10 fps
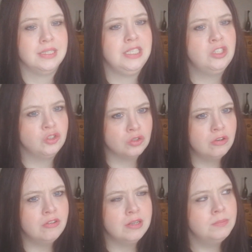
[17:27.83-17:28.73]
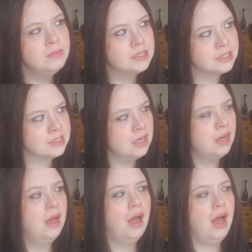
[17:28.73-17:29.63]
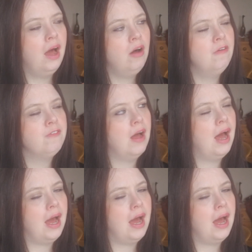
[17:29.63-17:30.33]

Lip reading: He saw himself